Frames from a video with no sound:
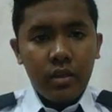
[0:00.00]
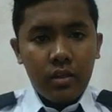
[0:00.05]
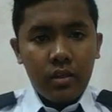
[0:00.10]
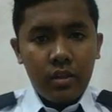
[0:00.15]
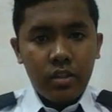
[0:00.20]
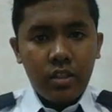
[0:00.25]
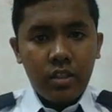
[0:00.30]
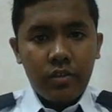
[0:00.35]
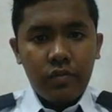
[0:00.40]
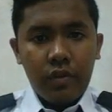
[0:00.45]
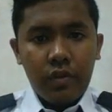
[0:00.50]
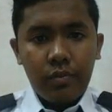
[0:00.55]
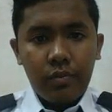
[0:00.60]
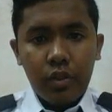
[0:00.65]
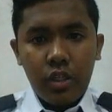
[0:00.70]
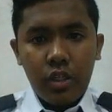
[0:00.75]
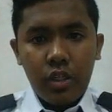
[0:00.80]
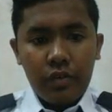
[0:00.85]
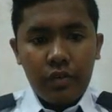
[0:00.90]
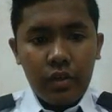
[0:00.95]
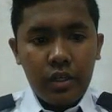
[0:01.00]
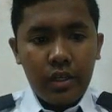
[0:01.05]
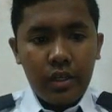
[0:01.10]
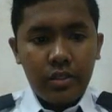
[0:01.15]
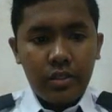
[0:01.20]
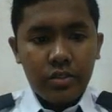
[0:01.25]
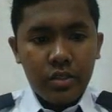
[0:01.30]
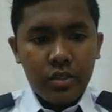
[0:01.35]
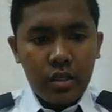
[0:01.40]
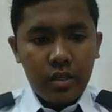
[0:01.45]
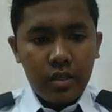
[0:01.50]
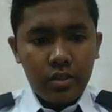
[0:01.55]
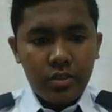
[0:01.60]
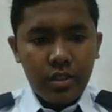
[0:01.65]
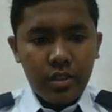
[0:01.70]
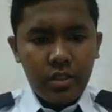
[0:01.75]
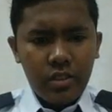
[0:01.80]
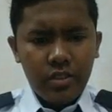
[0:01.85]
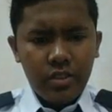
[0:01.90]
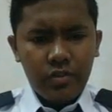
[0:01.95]
This is formula for lens.
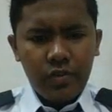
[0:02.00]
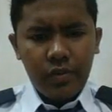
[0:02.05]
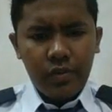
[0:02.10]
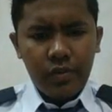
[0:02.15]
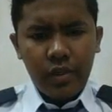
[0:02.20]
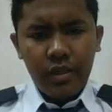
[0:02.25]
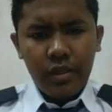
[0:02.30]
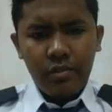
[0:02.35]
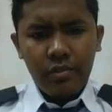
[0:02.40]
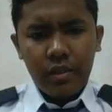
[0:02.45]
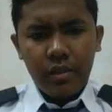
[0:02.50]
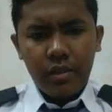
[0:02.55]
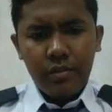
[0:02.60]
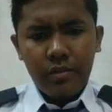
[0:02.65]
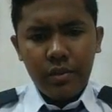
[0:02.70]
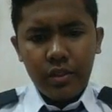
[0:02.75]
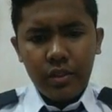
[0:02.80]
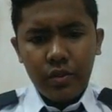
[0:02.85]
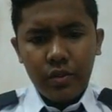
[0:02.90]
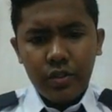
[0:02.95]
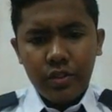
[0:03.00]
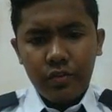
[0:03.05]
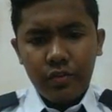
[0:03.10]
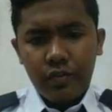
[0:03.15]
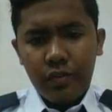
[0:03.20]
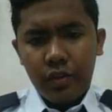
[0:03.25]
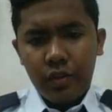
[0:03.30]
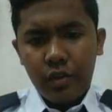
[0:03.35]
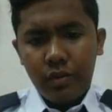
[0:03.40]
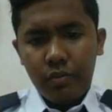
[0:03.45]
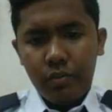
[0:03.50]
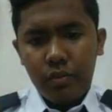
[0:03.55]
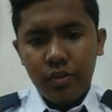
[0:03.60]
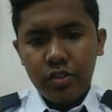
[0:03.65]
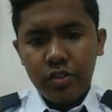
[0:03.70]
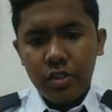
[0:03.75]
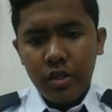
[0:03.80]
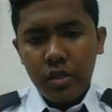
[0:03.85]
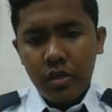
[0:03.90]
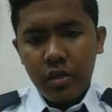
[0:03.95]
Since this formula may be used for
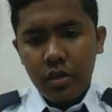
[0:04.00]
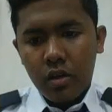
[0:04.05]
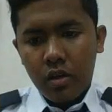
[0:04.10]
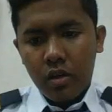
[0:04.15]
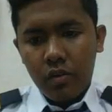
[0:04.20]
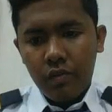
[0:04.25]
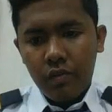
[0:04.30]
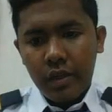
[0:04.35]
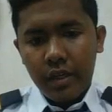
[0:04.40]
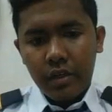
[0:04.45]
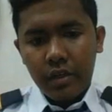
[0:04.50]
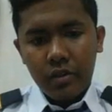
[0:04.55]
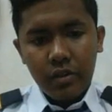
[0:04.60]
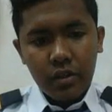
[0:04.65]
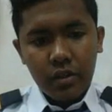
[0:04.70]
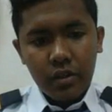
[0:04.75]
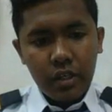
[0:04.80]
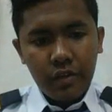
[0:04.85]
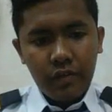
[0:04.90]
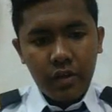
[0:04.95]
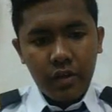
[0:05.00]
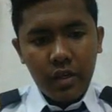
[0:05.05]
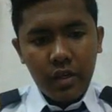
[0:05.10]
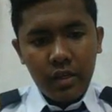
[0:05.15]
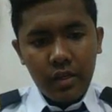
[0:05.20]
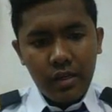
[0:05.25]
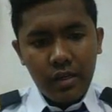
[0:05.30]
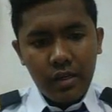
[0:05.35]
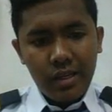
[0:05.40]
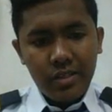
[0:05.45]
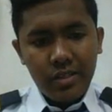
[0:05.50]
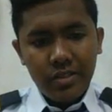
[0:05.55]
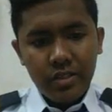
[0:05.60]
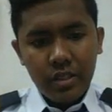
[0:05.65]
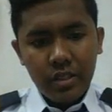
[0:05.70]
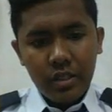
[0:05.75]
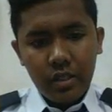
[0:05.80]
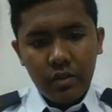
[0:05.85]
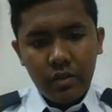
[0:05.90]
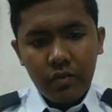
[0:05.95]
both convex and concave
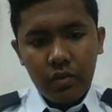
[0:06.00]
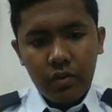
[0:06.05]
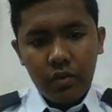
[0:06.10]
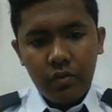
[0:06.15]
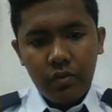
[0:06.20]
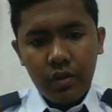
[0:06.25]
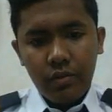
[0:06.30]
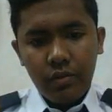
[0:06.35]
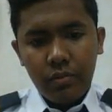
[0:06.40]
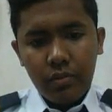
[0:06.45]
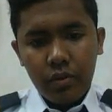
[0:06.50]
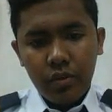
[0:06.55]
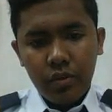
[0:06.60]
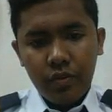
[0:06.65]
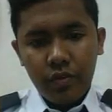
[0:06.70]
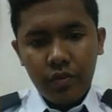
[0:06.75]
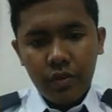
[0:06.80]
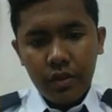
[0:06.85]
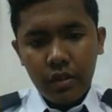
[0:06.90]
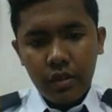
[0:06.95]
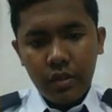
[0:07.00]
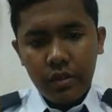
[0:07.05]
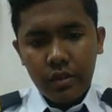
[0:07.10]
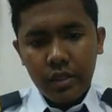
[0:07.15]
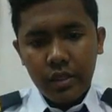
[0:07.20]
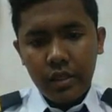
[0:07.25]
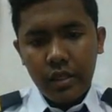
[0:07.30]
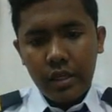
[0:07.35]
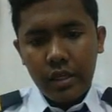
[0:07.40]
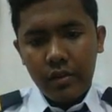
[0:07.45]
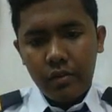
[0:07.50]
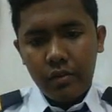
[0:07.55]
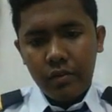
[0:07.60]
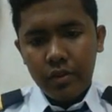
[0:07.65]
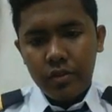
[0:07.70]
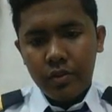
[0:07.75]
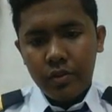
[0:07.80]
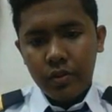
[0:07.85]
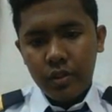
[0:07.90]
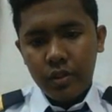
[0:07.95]
lens involving both real and
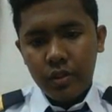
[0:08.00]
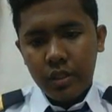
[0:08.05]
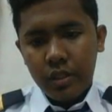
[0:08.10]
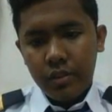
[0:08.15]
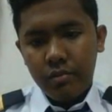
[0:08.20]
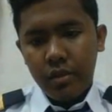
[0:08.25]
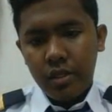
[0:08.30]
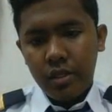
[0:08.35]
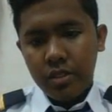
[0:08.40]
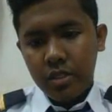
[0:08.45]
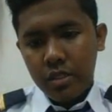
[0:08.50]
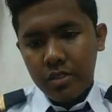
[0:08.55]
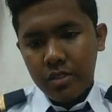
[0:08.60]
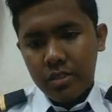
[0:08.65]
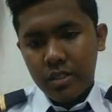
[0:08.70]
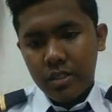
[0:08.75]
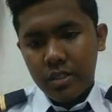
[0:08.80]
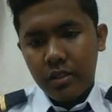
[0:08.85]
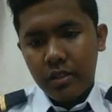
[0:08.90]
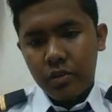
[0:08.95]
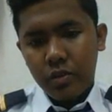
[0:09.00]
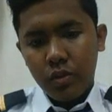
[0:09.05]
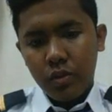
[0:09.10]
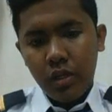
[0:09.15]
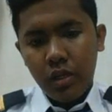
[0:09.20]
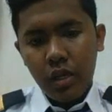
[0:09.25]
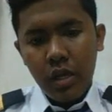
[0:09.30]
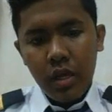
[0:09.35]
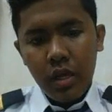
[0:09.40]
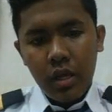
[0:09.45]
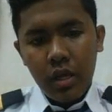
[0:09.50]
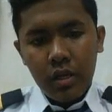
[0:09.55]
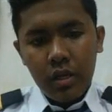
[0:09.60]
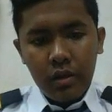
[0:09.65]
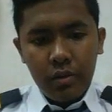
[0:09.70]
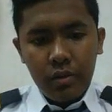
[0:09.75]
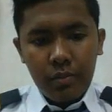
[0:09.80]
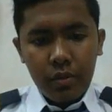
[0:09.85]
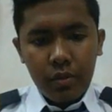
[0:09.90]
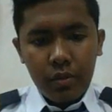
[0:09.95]
virtual image, a sign rule,
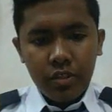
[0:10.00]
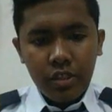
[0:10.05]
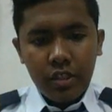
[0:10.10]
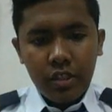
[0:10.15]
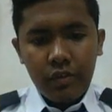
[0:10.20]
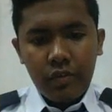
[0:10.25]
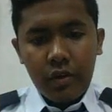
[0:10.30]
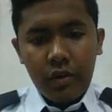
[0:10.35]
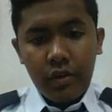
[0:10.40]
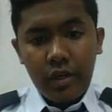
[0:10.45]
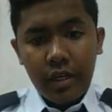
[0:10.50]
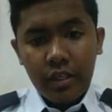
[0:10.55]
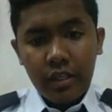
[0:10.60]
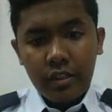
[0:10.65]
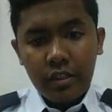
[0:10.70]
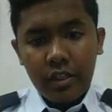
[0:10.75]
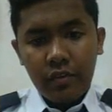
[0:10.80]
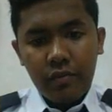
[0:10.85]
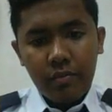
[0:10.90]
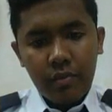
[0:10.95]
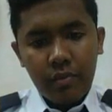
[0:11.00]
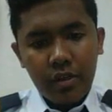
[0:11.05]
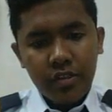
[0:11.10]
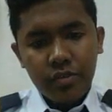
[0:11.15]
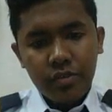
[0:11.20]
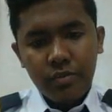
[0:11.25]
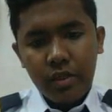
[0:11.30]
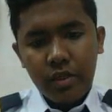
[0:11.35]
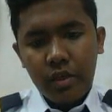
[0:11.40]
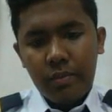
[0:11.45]
positive or negative, must be